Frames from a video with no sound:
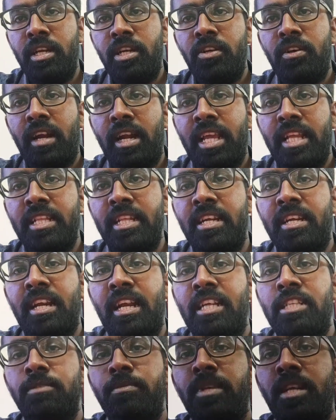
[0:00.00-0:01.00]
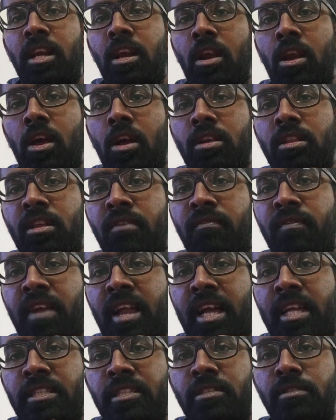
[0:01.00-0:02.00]
connect the transmitter along the
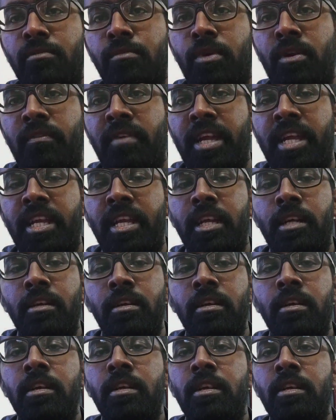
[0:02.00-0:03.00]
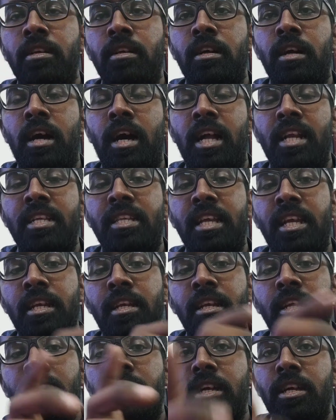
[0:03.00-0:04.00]
flange provided, and then
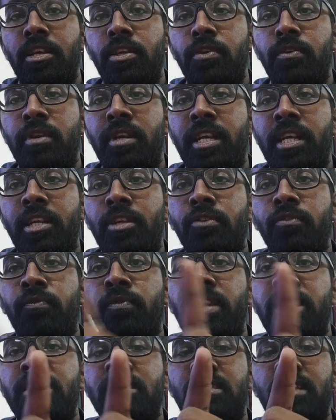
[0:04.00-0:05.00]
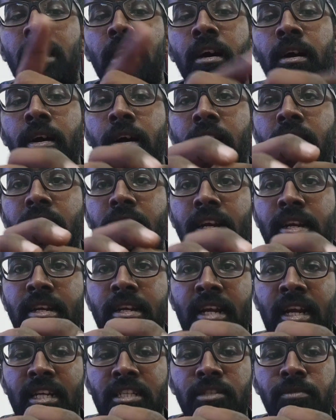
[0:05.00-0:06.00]
you need to fix the
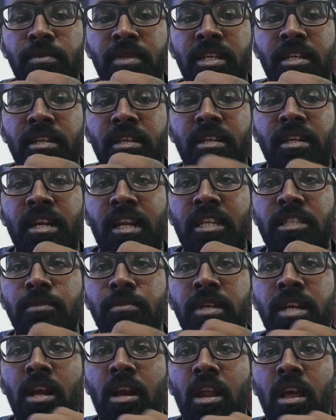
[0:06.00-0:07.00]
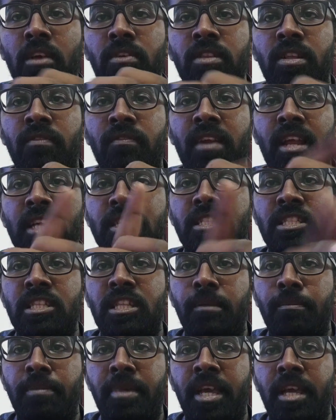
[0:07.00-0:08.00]
transmitter along the flange in
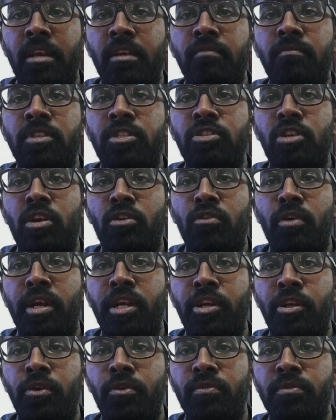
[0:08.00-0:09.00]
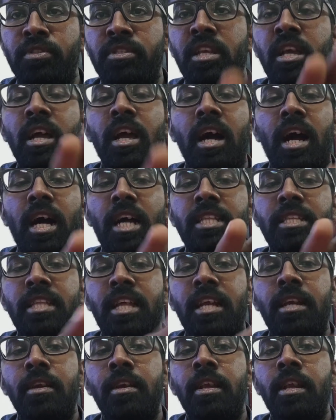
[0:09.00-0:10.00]
the pick which you are going to use, and
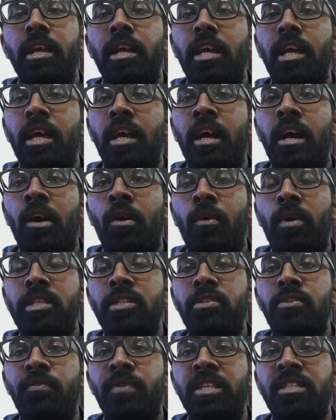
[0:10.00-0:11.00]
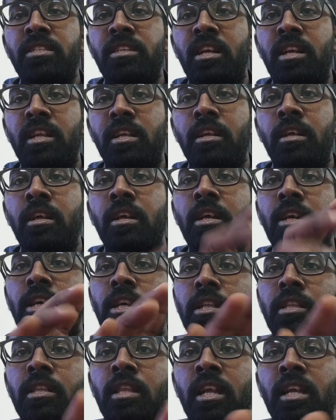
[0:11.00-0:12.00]
then once you fix it,
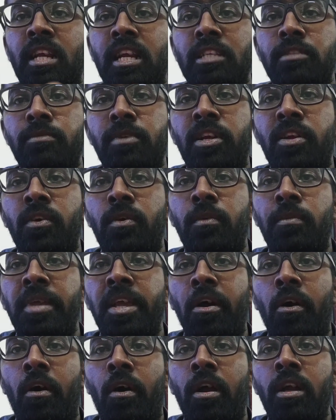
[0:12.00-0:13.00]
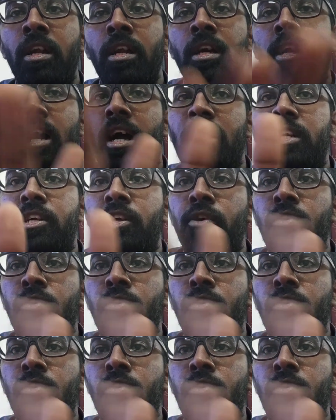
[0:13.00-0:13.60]
the transmitter will be on, and